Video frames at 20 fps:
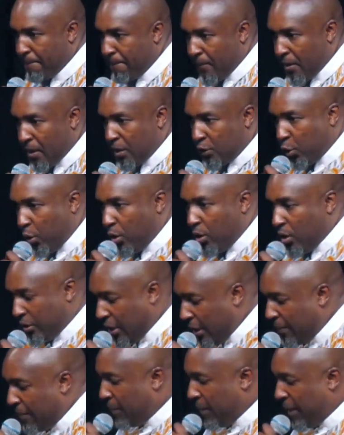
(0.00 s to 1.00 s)
So
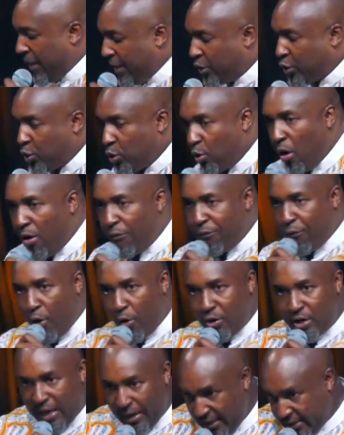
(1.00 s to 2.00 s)
the issue of
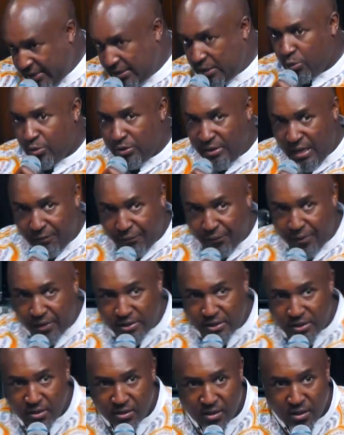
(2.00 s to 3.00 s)
honor, let's deal with that
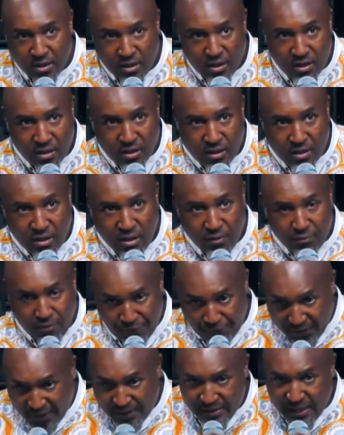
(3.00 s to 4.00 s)
first. If we
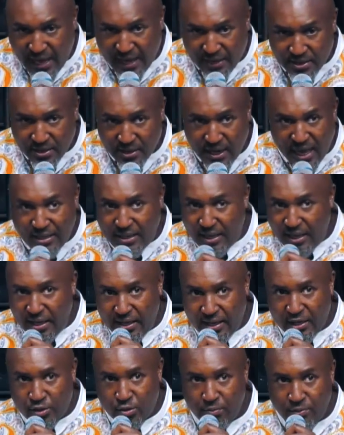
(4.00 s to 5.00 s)
fix that, other
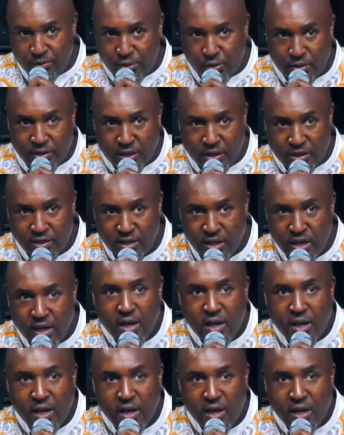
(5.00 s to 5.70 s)
areas will be sorted.